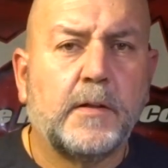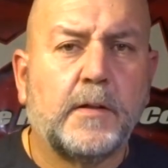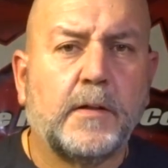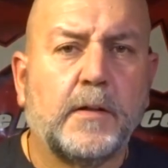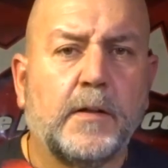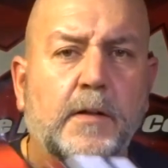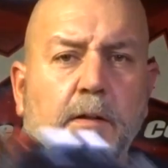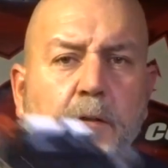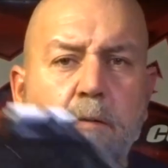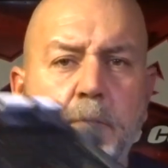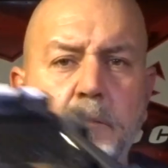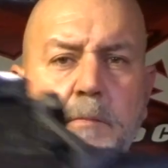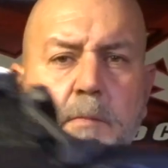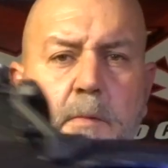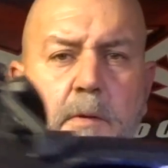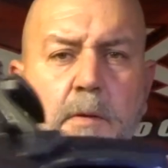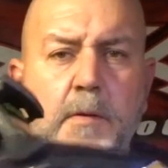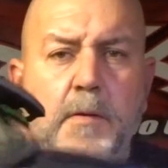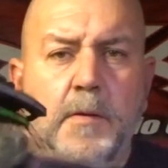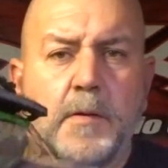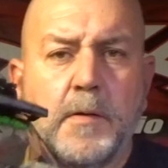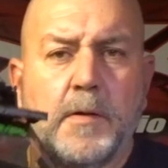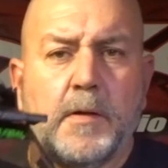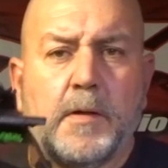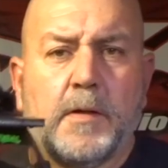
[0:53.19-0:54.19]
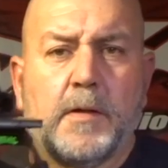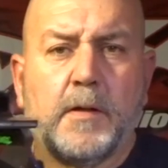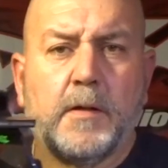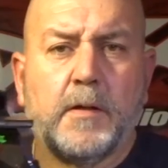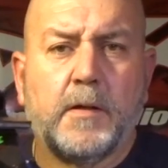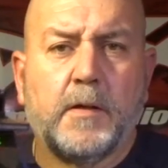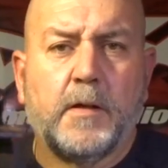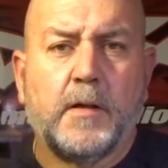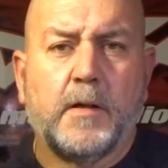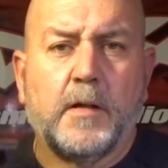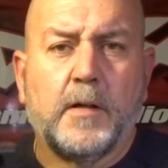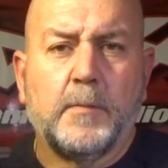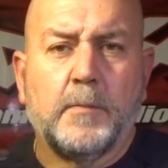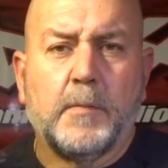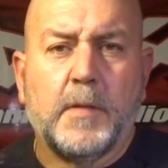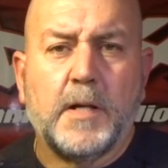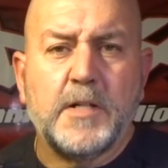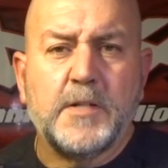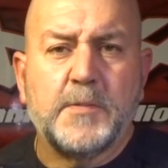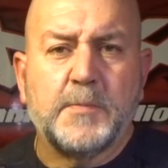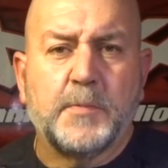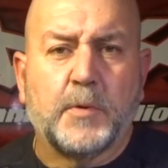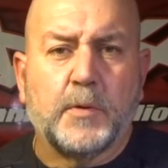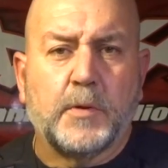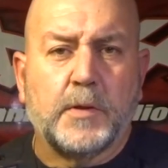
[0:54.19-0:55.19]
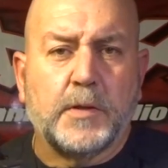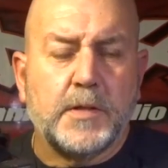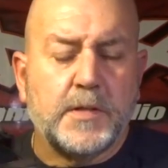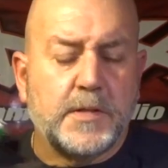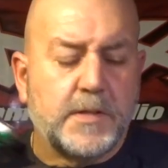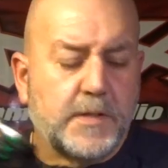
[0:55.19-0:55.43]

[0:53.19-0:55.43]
on my Sport.